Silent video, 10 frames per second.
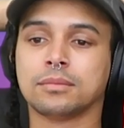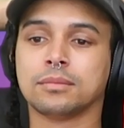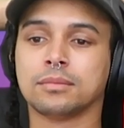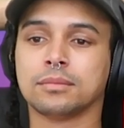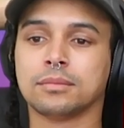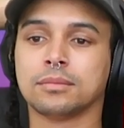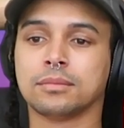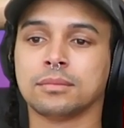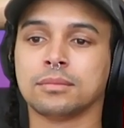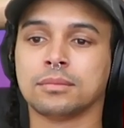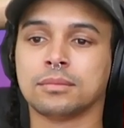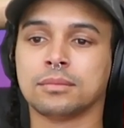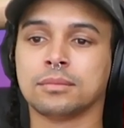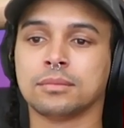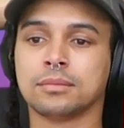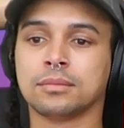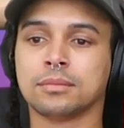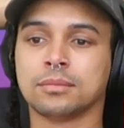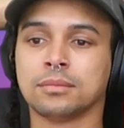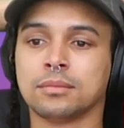
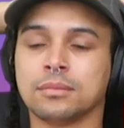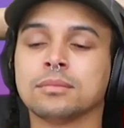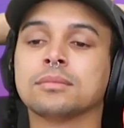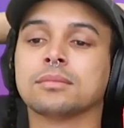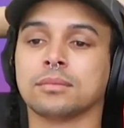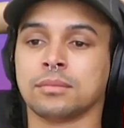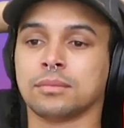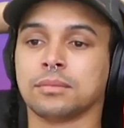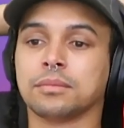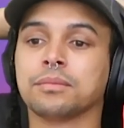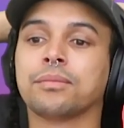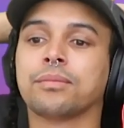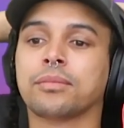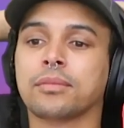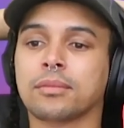[no speech]